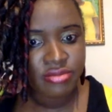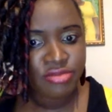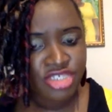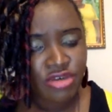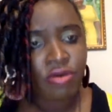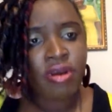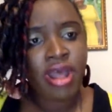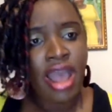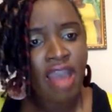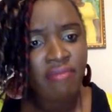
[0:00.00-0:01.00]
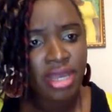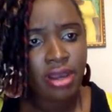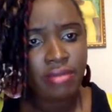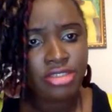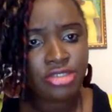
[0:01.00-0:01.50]
So I've been
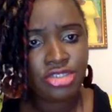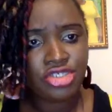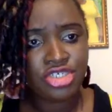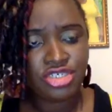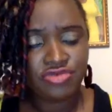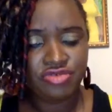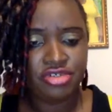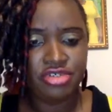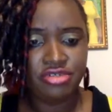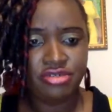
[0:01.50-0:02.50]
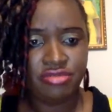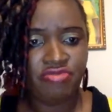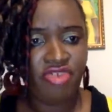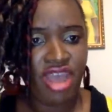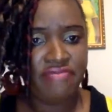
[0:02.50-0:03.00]
coming to your church for
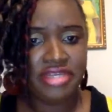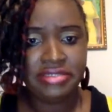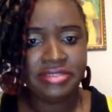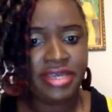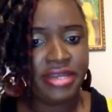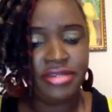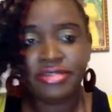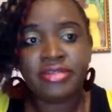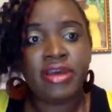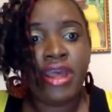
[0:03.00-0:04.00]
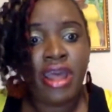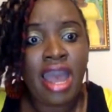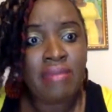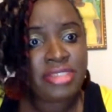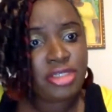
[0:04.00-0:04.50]
5 years, 10 years.
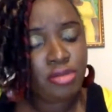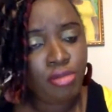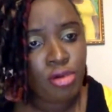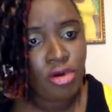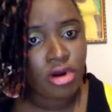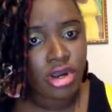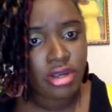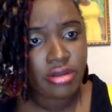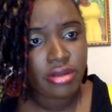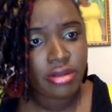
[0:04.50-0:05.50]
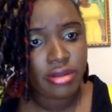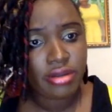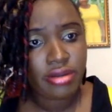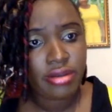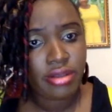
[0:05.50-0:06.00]
I'm still poor.
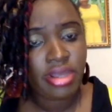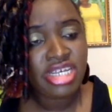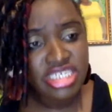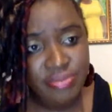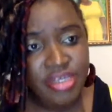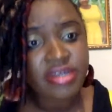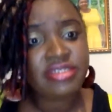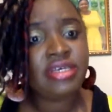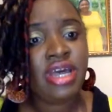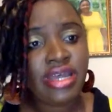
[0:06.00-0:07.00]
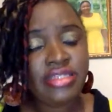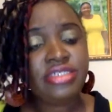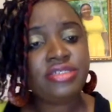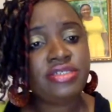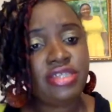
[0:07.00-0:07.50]
It's because it
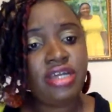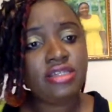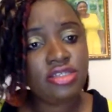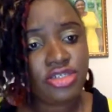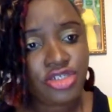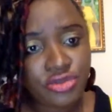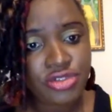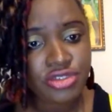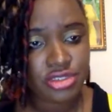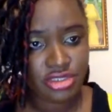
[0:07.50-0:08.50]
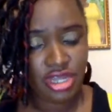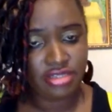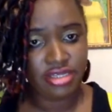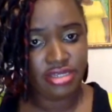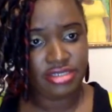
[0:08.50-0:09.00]
is not the truth that
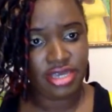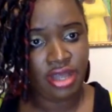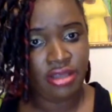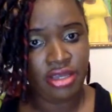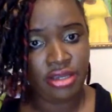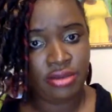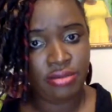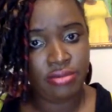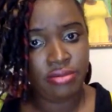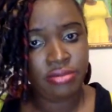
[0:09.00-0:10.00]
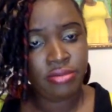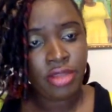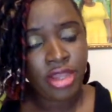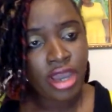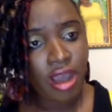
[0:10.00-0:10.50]
they're telling you.
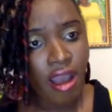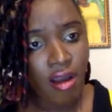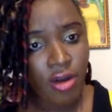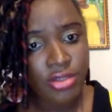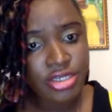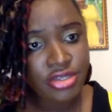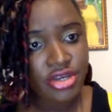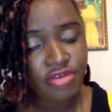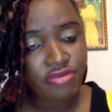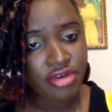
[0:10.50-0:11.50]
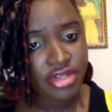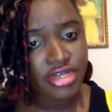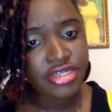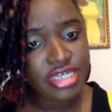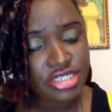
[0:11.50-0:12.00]
They are only there for
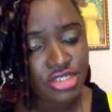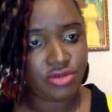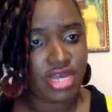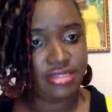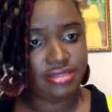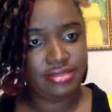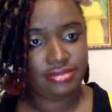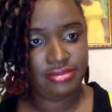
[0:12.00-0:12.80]
their interest.